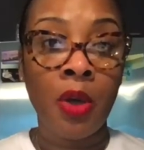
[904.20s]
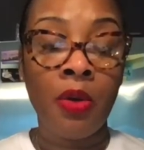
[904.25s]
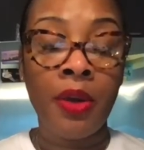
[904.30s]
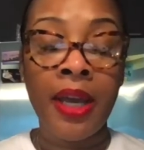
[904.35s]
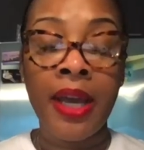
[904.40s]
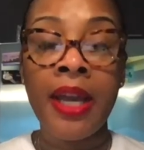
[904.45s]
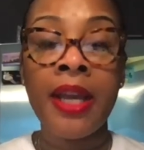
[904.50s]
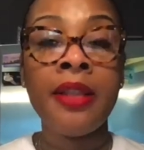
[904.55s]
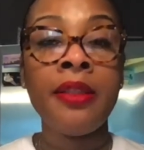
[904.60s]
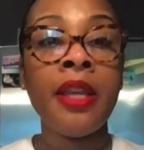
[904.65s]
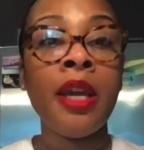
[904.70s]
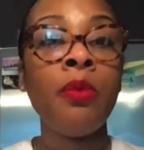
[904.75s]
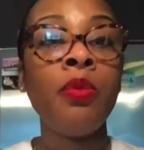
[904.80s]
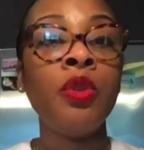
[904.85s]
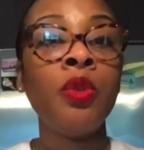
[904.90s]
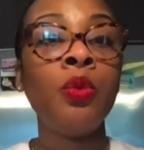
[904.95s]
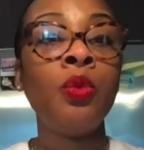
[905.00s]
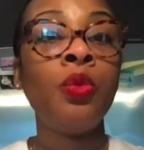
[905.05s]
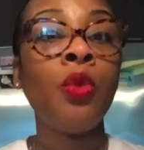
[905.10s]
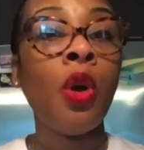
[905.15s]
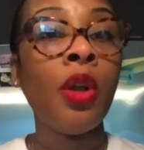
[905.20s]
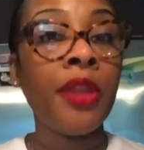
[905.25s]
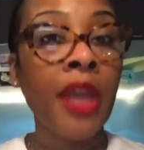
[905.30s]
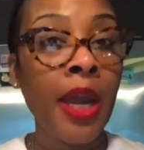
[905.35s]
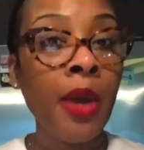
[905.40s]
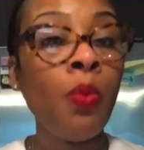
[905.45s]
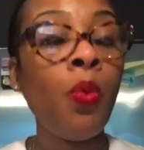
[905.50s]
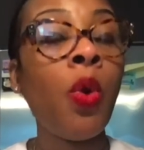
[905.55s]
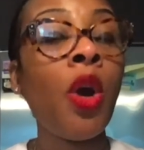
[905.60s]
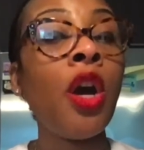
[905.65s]
okay,
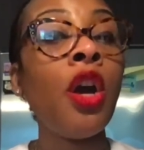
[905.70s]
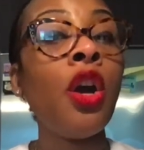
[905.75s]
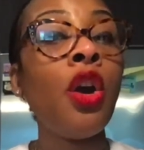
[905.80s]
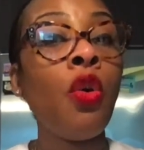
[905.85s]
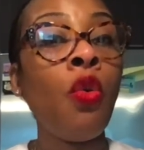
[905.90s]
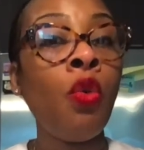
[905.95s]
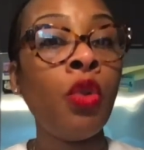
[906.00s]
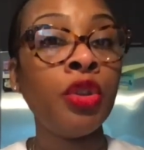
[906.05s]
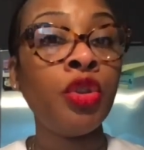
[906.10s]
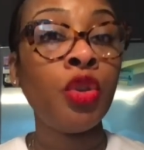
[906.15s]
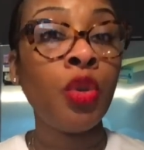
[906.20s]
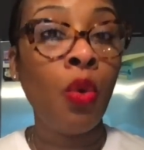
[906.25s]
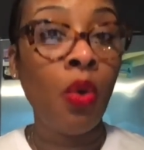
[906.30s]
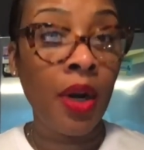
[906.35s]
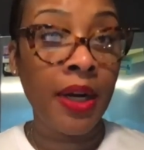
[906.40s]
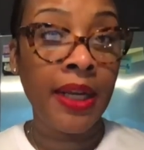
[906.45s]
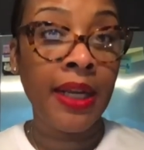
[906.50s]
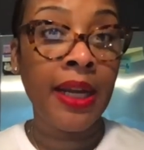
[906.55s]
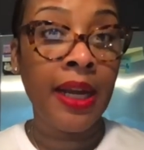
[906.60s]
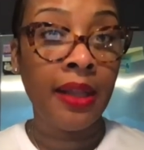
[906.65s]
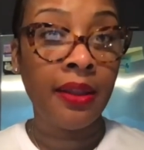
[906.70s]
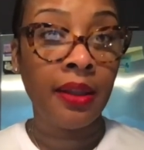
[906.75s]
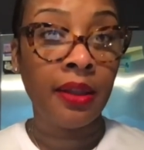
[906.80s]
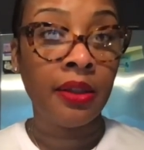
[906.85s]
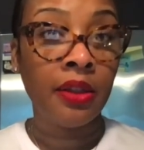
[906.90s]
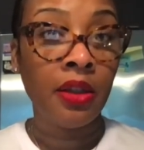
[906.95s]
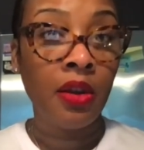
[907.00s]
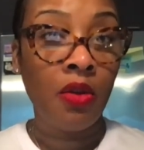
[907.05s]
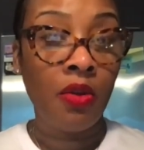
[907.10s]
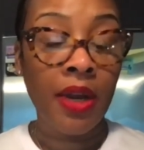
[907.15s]
they were on tour together,
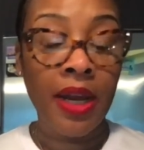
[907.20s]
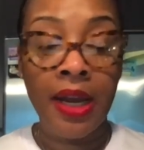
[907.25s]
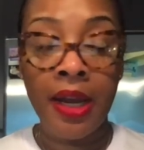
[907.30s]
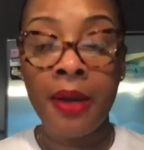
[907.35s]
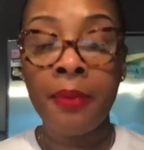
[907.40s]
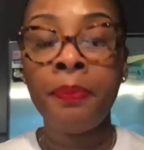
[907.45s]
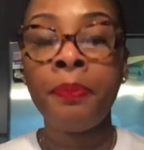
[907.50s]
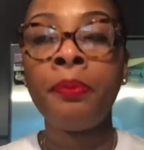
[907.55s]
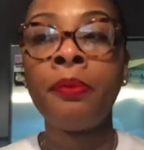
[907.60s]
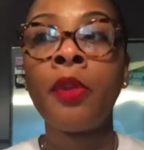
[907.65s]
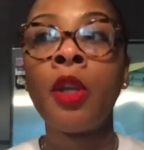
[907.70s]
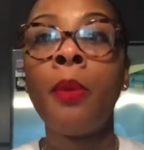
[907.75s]
okay,